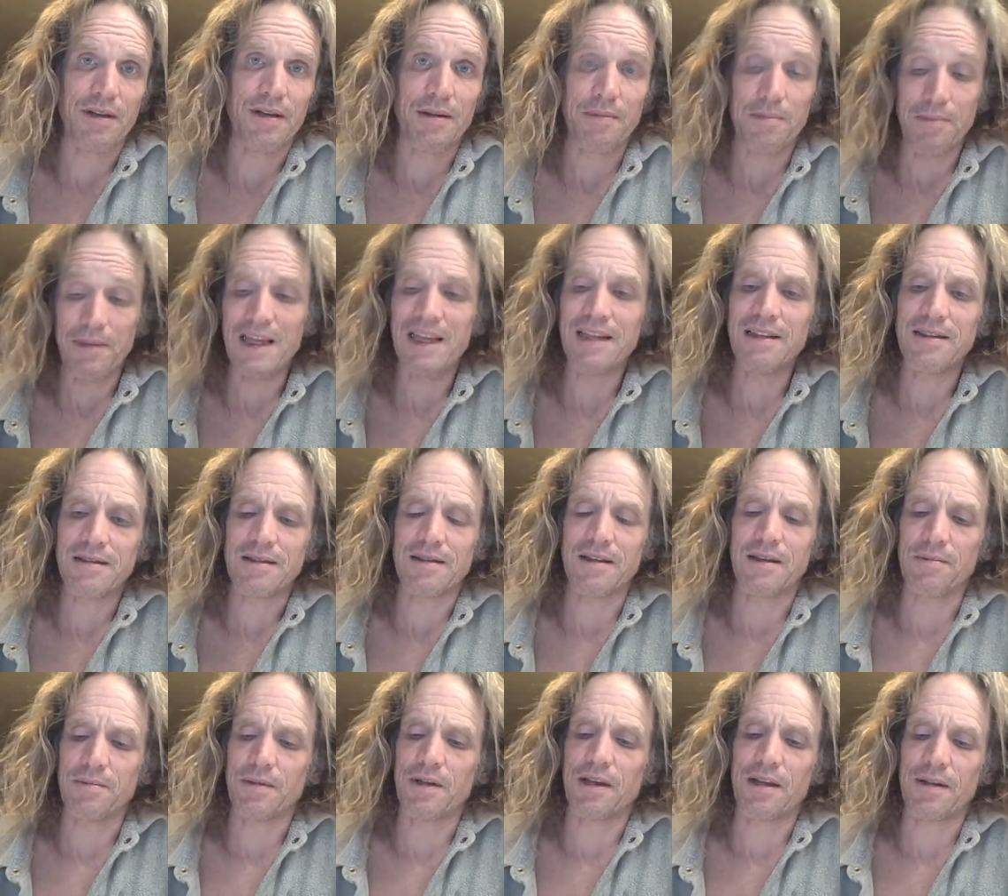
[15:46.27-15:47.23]
It means
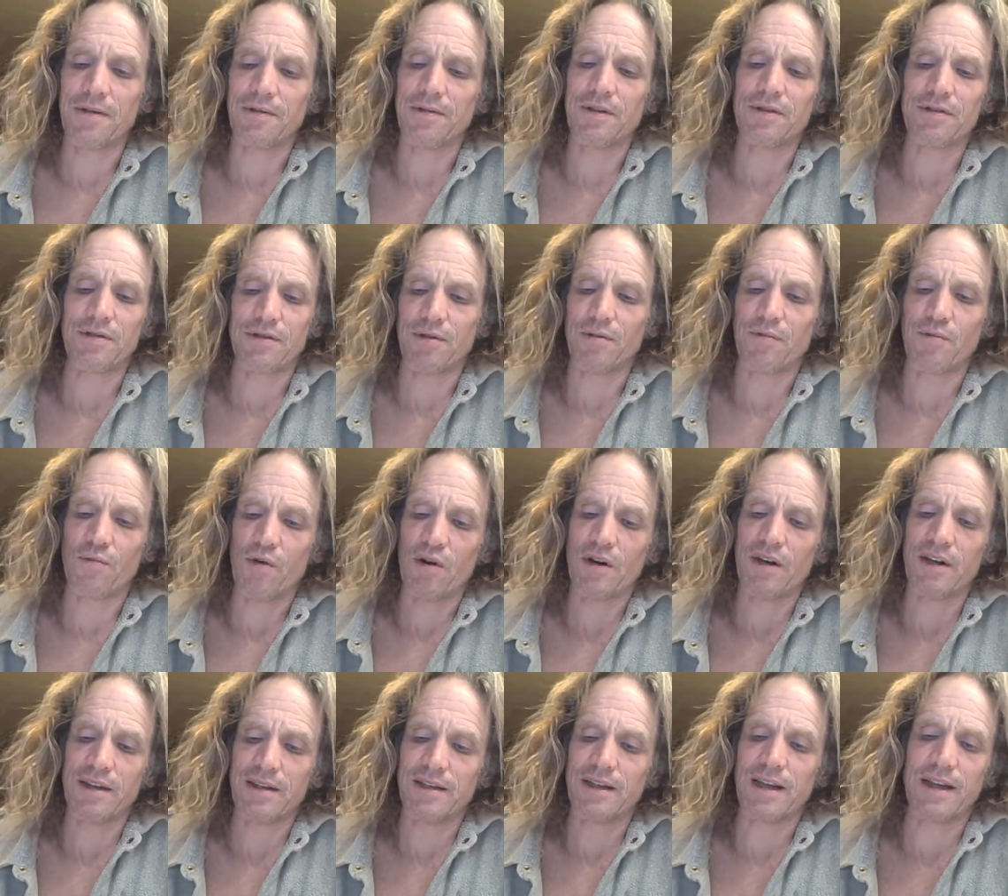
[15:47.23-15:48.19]
something if there's a 1
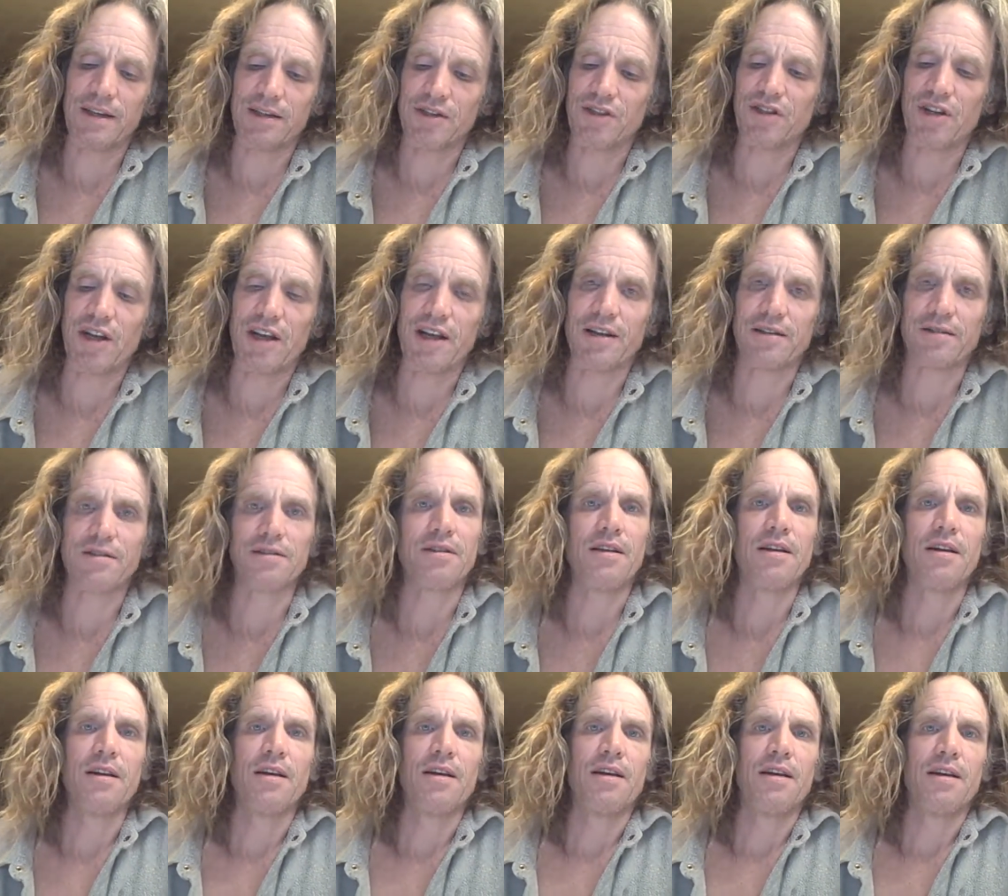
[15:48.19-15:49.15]
in 10 chance
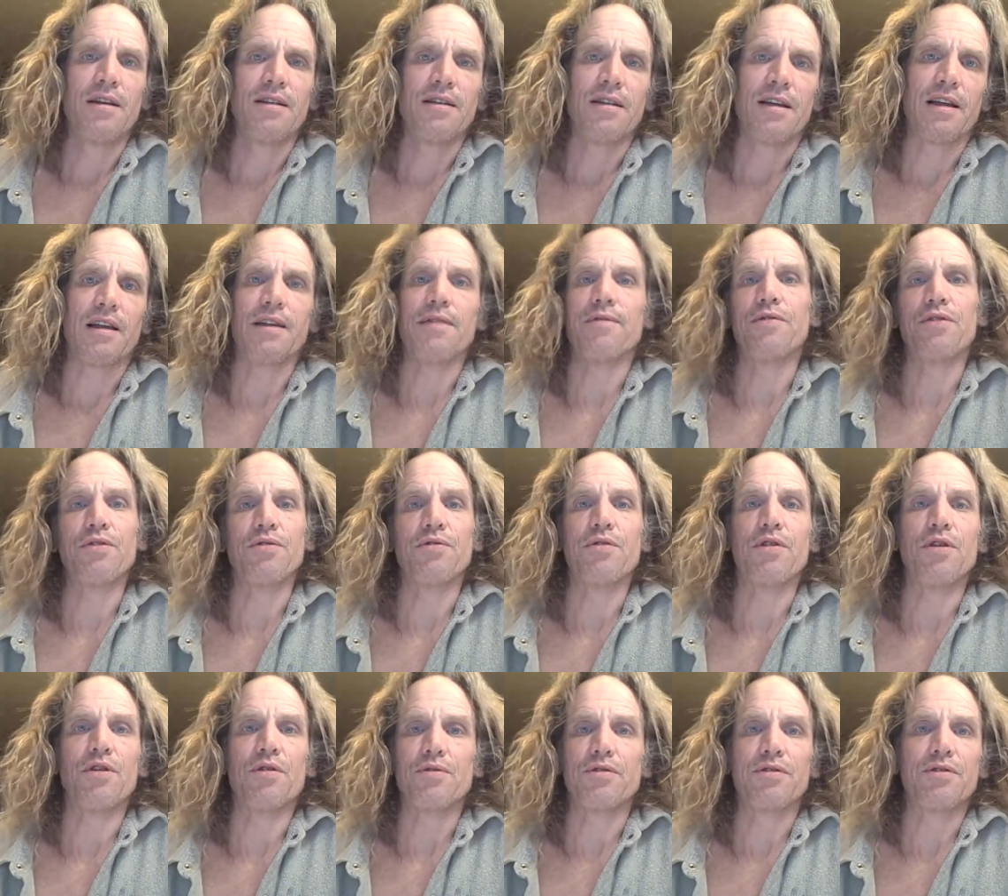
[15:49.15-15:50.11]
that if you
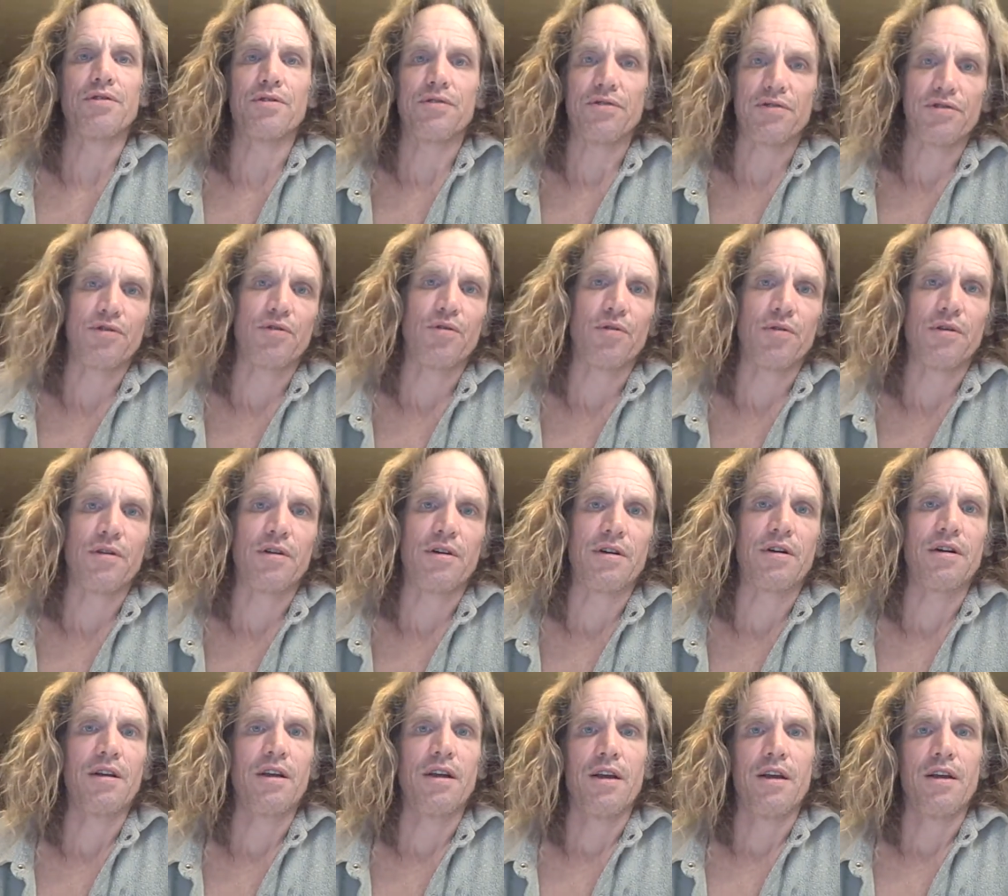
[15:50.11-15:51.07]
go to the store,
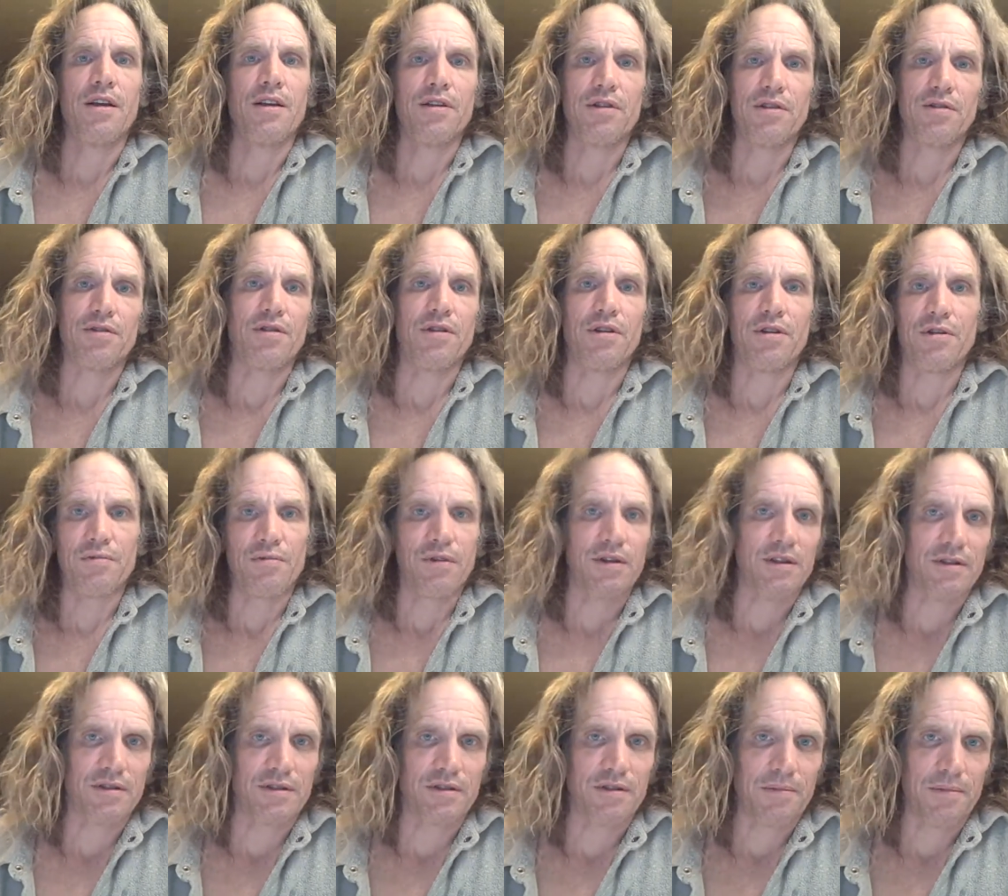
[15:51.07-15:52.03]
you're going to
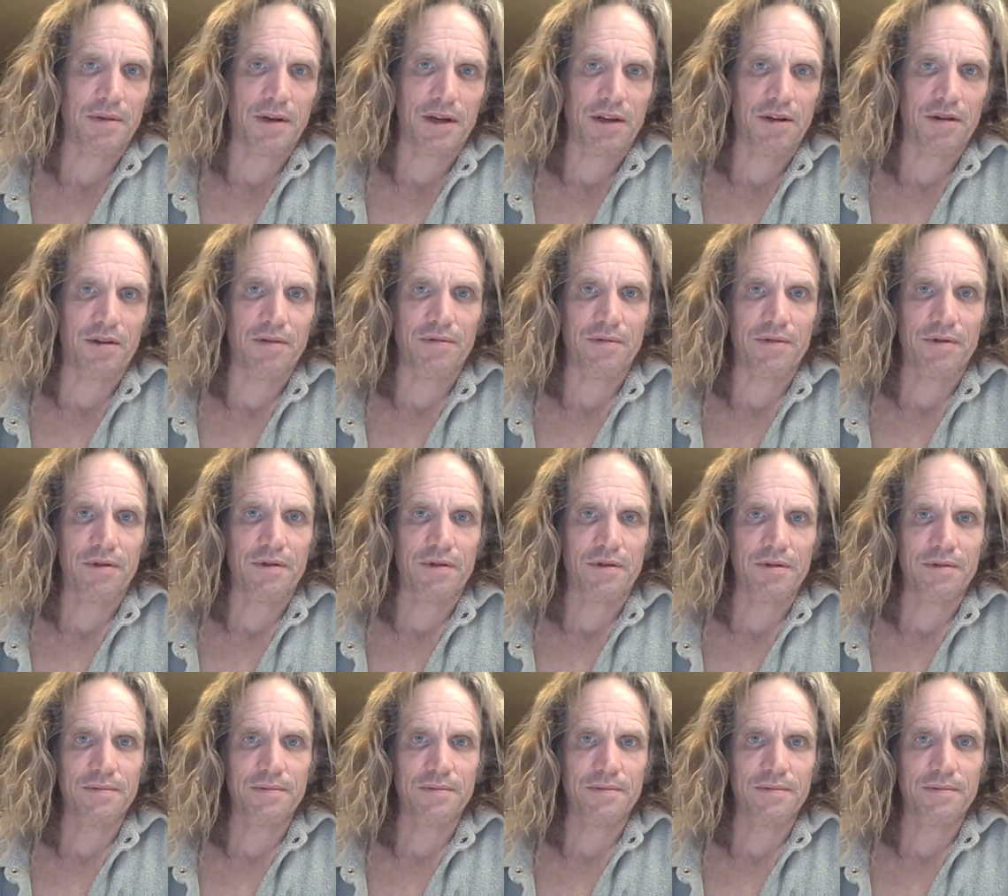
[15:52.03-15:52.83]
run somebody over.